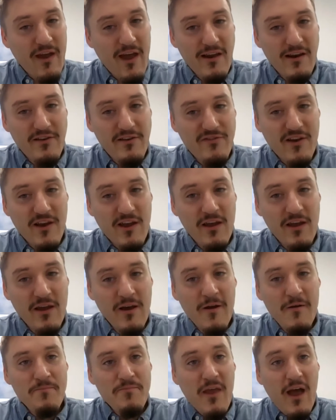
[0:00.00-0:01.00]
energy.
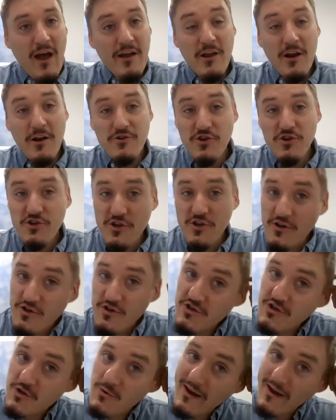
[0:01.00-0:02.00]
And just
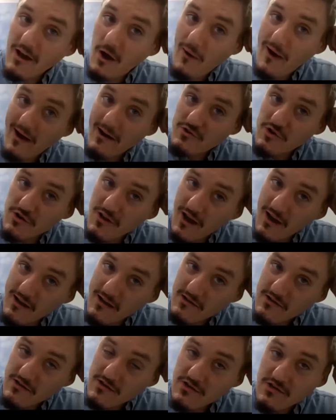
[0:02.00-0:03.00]
to echo Andrew
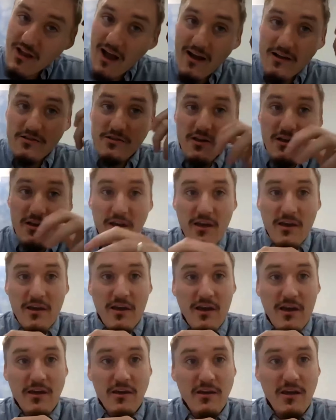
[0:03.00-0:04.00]
Day's stats that
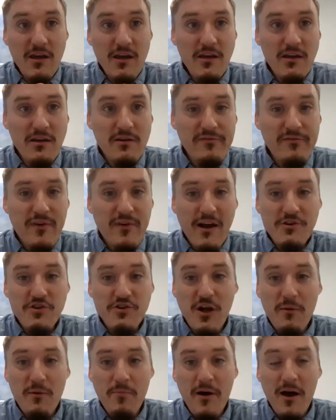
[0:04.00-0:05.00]
he
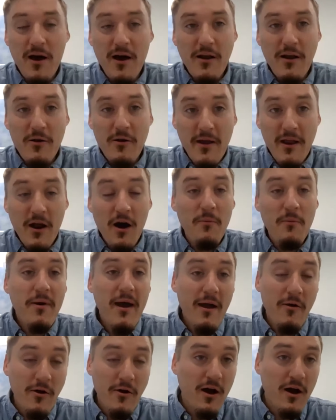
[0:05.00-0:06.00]
flashed up earlier, I mean, our
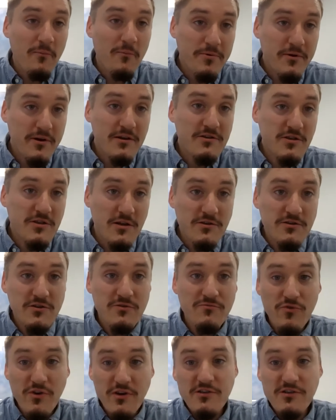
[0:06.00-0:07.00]
parent company's done
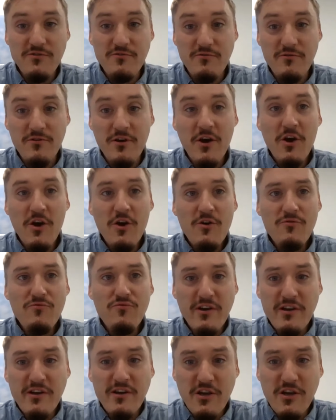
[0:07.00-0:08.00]
some recent
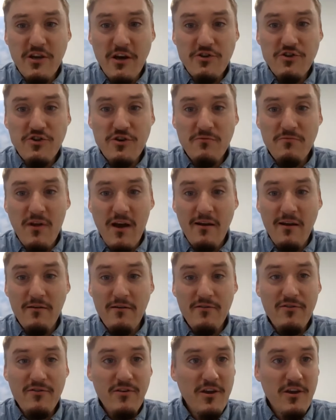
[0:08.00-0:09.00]
research,
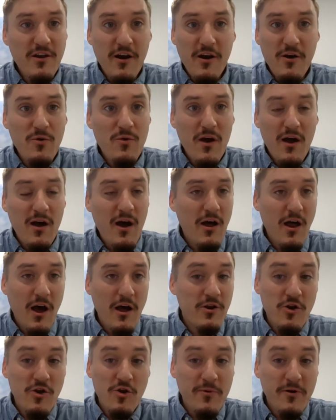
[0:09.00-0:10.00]
and a
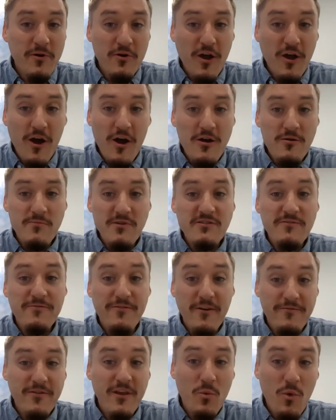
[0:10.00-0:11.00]
new build home is
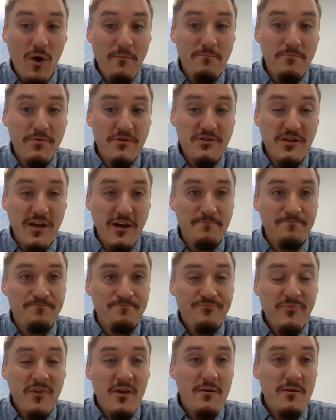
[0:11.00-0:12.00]
51%
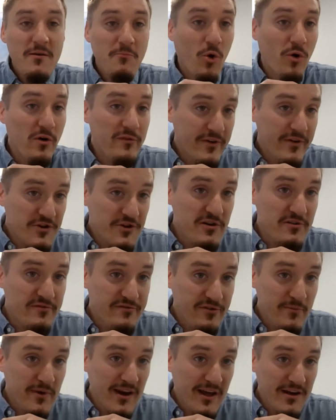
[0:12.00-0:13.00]
more efficient
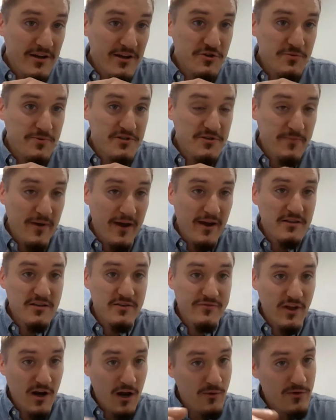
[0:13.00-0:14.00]
from an energy
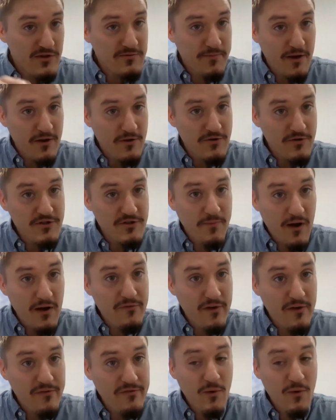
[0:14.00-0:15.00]
perspective. It lowers bills by
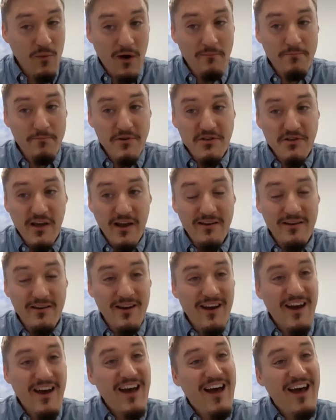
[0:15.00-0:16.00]
51%,
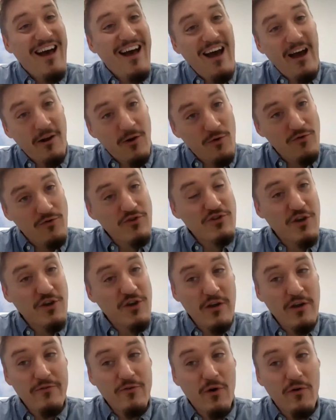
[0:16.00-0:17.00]
and also
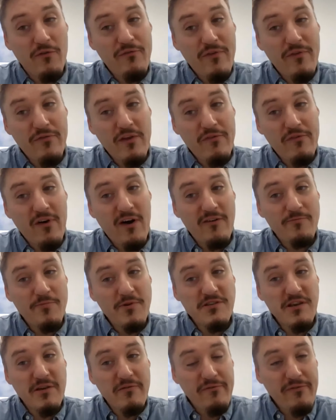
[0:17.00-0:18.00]
you've got
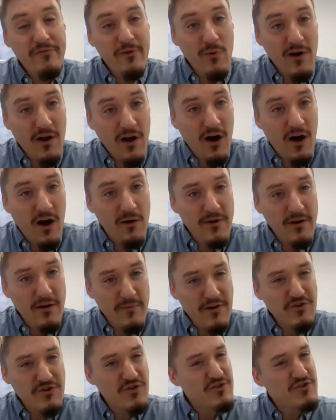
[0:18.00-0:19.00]
55% fewer carbon
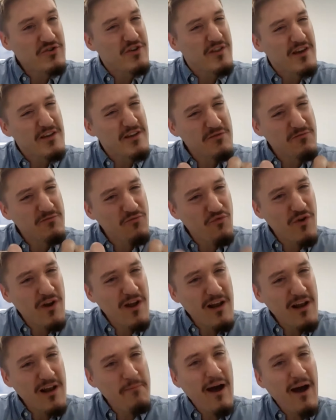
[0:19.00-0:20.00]
emissions. So there's some
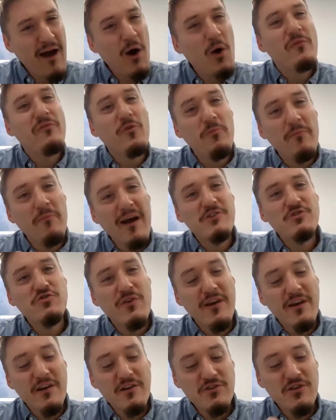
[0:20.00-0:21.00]
really powerful
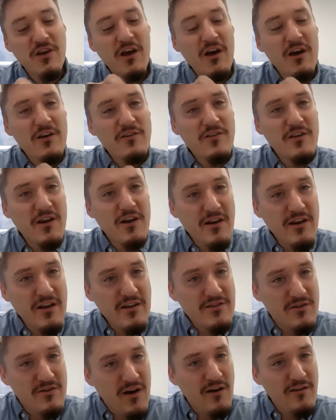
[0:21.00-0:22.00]
metrics that I
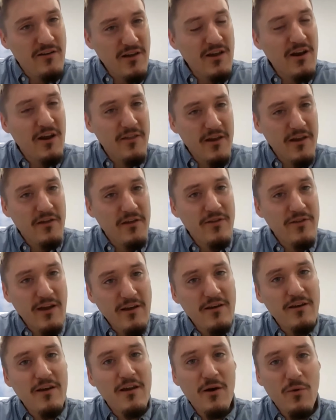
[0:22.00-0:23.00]
need to, that I
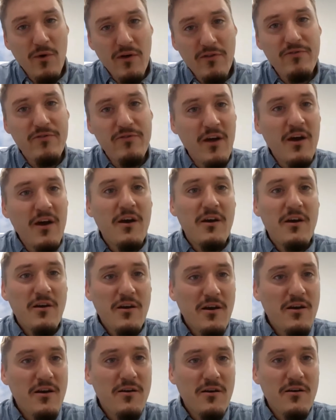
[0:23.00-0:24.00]
think, with
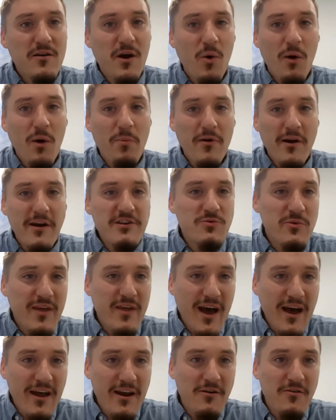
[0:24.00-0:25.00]
cooperation with
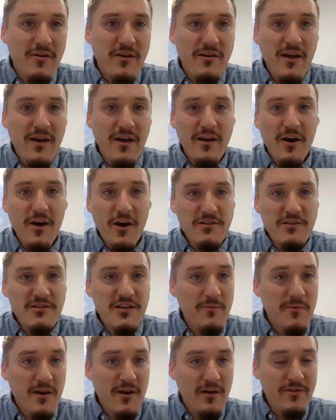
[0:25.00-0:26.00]
Anna and her
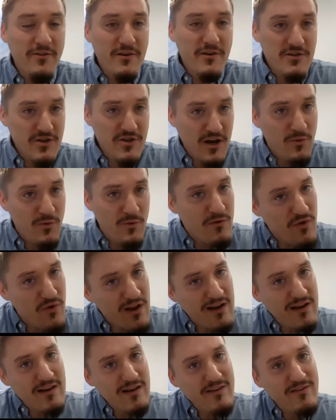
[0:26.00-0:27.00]
team and others, we
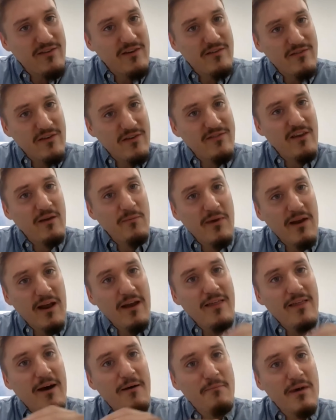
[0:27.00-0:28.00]
really need to
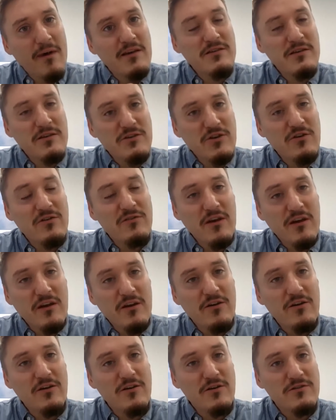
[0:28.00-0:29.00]
disseminate that message, I think,
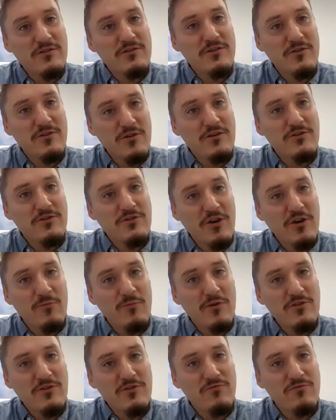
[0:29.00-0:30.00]
to
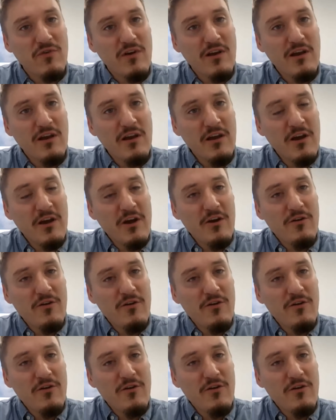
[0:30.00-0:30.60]
consumers to really